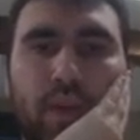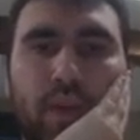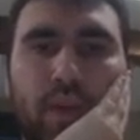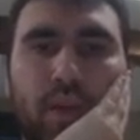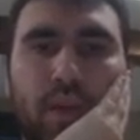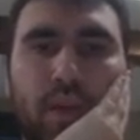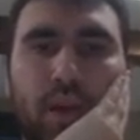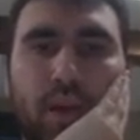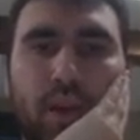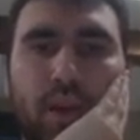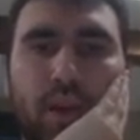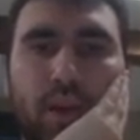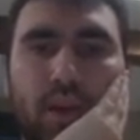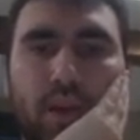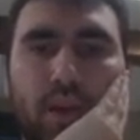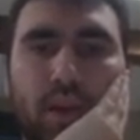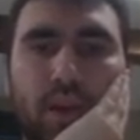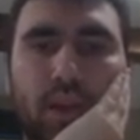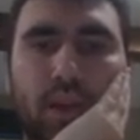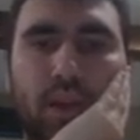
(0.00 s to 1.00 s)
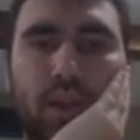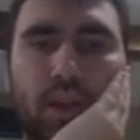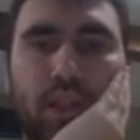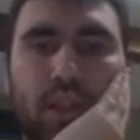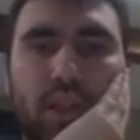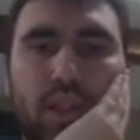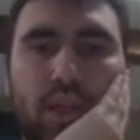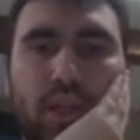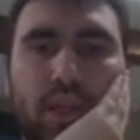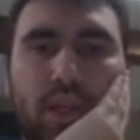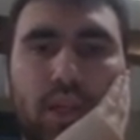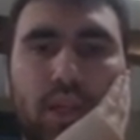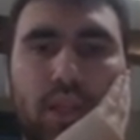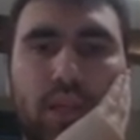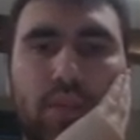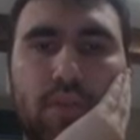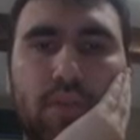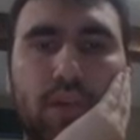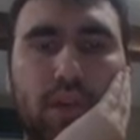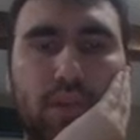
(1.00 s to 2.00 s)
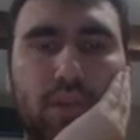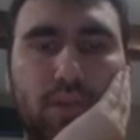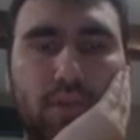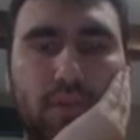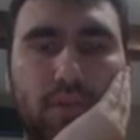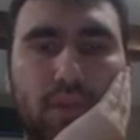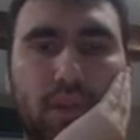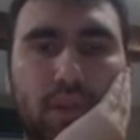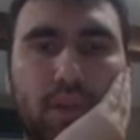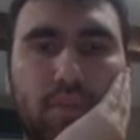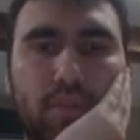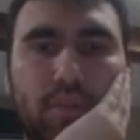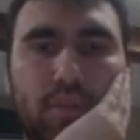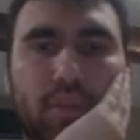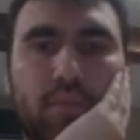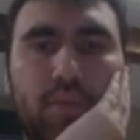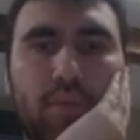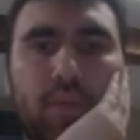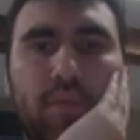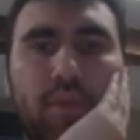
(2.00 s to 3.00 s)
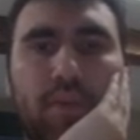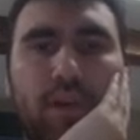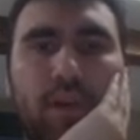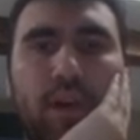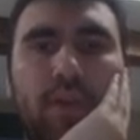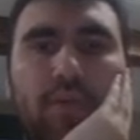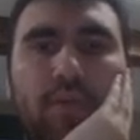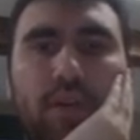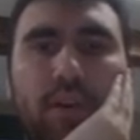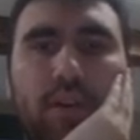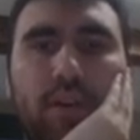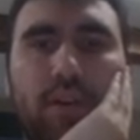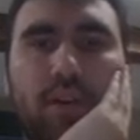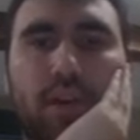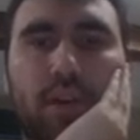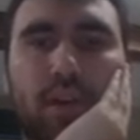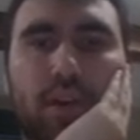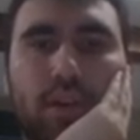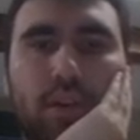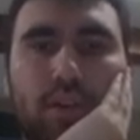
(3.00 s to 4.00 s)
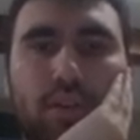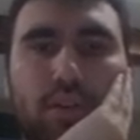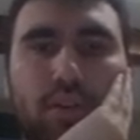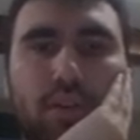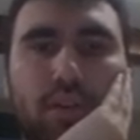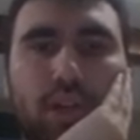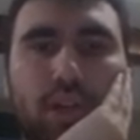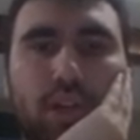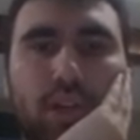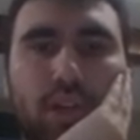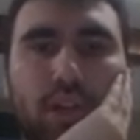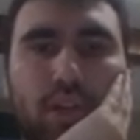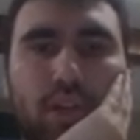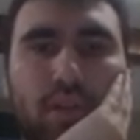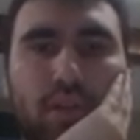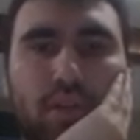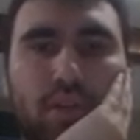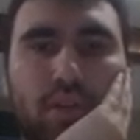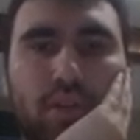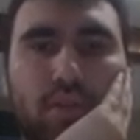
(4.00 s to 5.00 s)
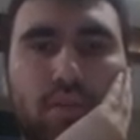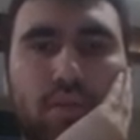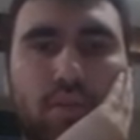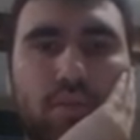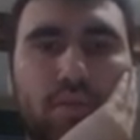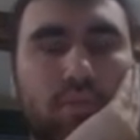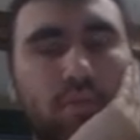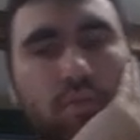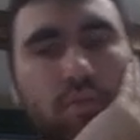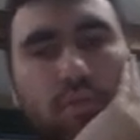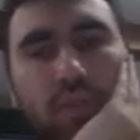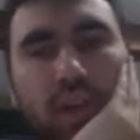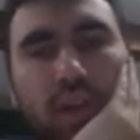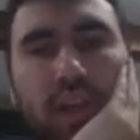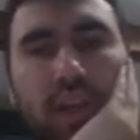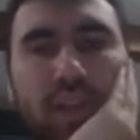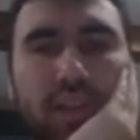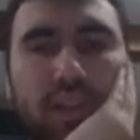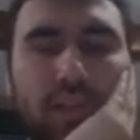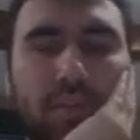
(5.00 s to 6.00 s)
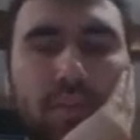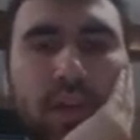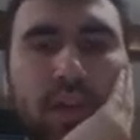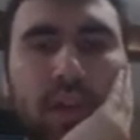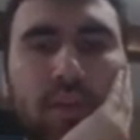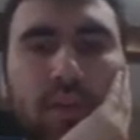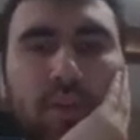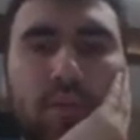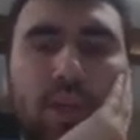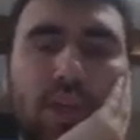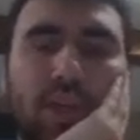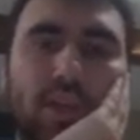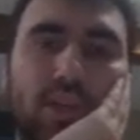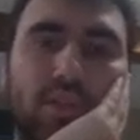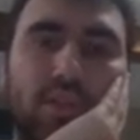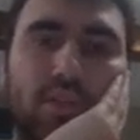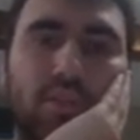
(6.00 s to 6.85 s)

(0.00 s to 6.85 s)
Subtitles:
Right. I kind of like to take on d5 and play bishop b5 here. Just try to create some kind of weakness or